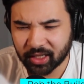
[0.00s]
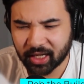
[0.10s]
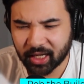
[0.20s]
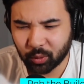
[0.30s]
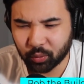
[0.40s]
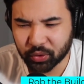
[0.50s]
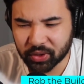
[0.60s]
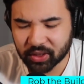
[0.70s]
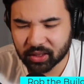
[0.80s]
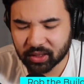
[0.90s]
And it
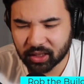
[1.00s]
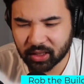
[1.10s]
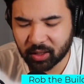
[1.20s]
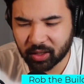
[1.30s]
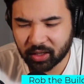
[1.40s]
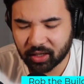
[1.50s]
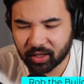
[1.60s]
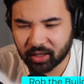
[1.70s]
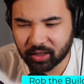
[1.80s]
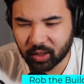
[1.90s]
was,
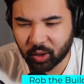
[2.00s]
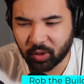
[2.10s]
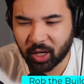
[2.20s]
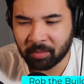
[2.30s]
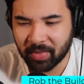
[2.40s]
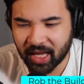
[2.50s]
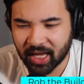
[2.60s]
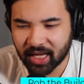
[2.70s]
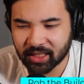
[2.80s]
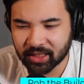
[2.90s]
you know, a
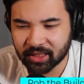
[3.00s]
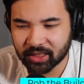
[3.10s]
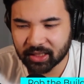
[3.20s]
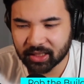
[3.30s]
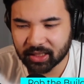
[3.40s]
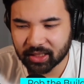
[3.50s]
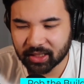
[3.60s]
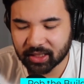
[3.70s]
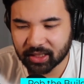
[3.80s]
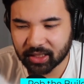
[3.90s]
man
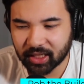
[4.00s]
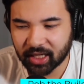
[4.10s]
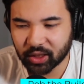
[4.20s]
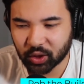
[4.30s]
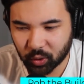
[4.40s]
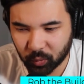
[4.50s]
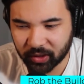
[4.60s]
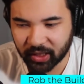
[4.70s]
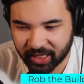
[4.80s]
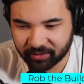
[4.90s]
has 2
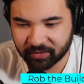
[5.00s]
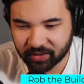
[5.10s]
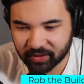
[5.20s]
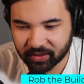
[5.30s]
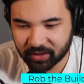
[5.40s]
lives.